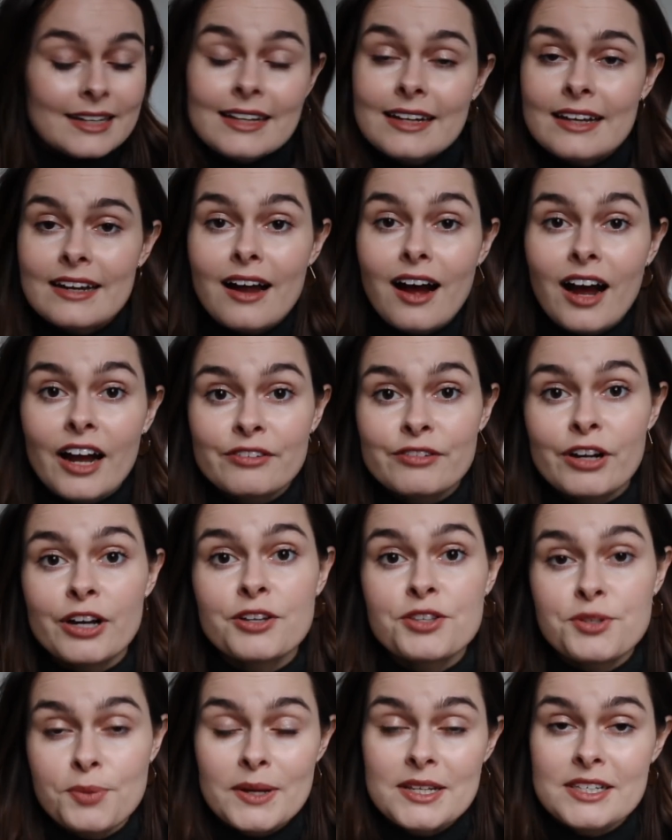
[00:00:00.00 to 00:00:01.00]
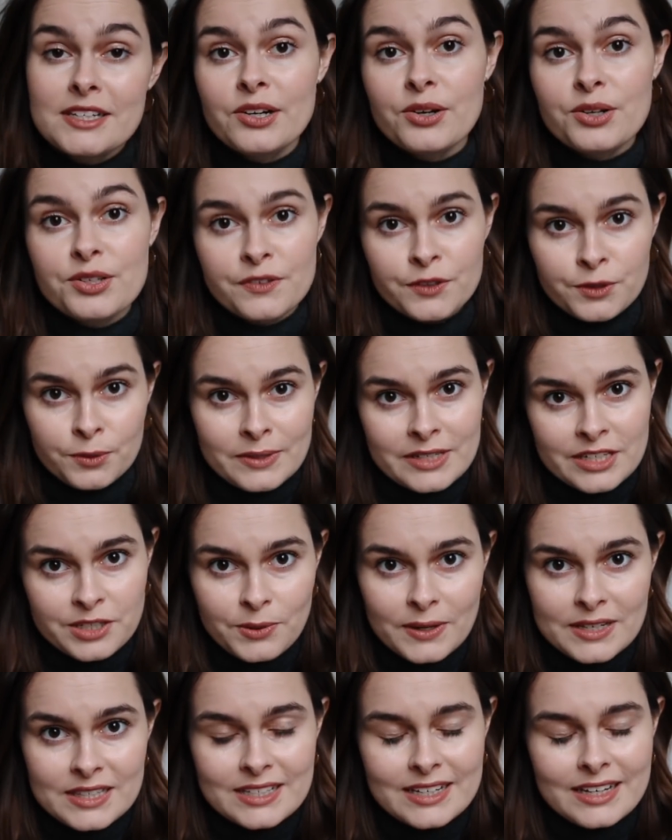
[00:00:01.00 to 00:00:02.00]
in it I wrote 20 goals for
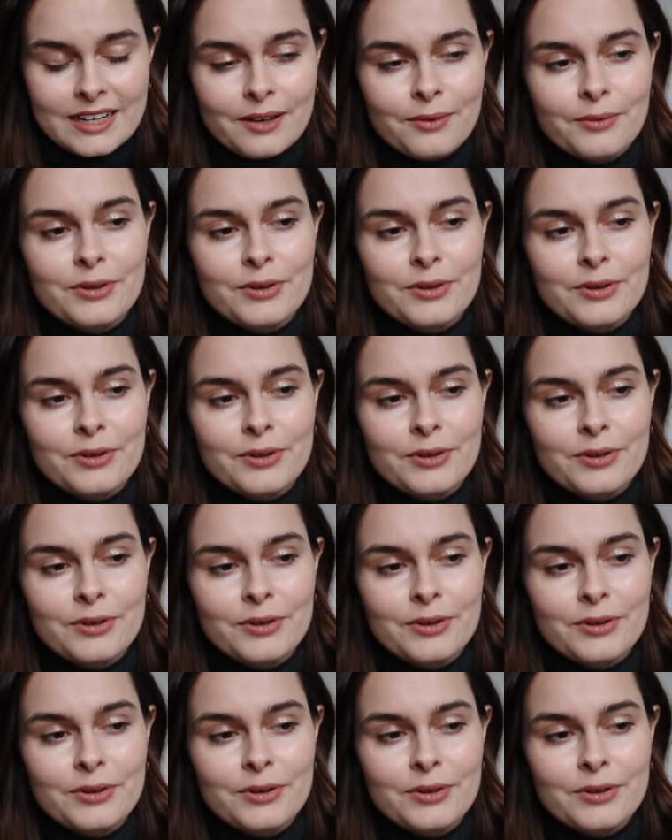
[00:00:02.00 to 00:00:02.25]
2020,